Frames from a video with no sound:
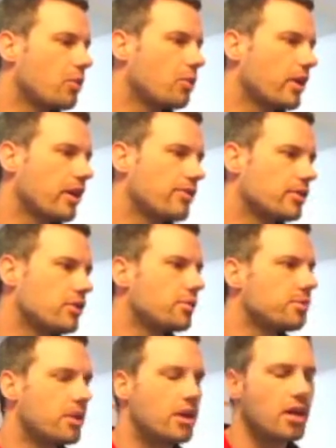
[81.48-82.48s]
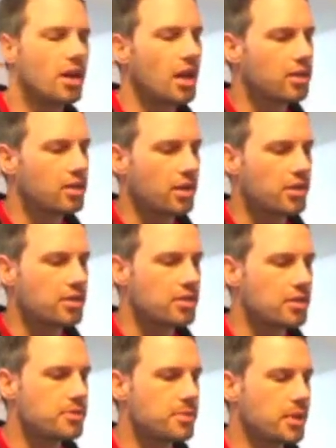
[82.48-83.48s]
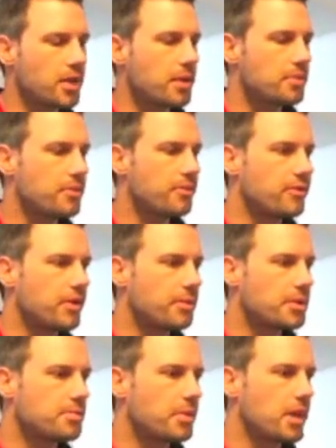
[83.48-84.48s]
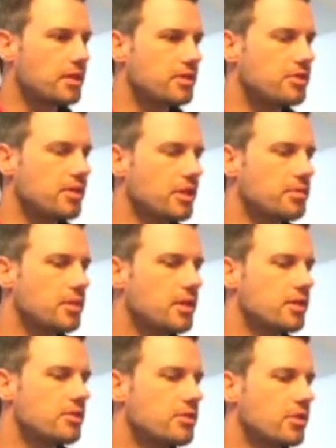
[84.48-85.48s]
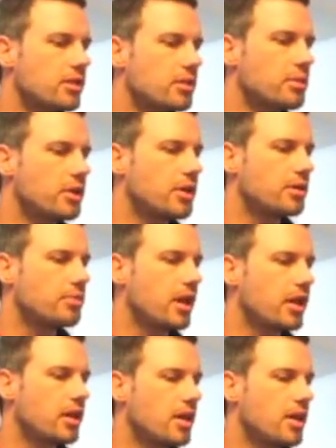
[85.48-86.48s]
we have adopted, and it's become very much mainstream in the design community. But